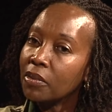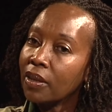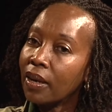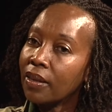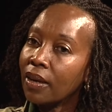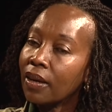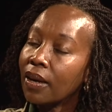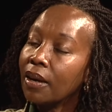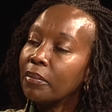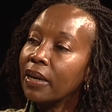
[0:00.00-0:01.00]
to Kenya
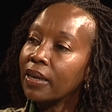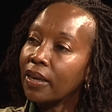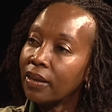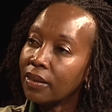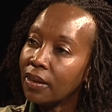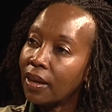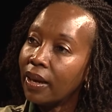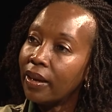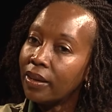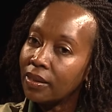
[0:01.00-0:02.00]
come again
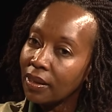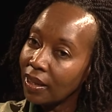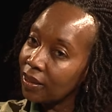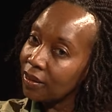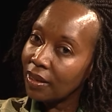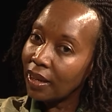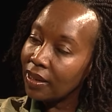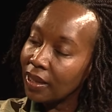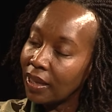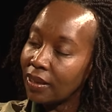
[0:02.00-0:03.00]
and again and
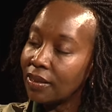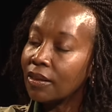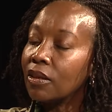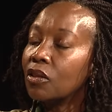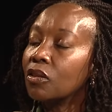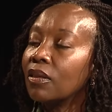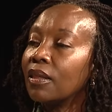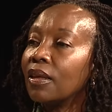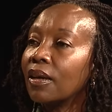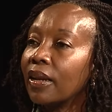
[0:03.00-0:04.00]
again, so
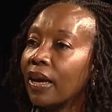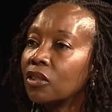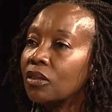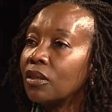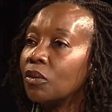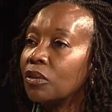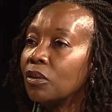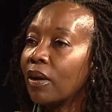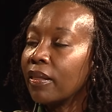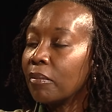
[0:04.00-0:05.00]
that they can actually go
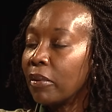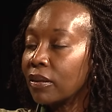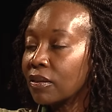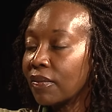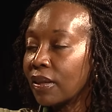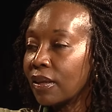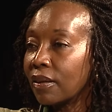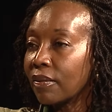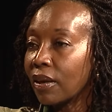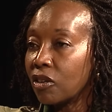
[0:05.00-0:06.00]
to other parts of
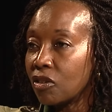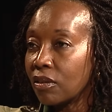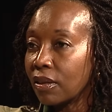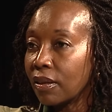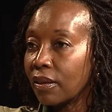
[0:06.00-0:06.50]
the country.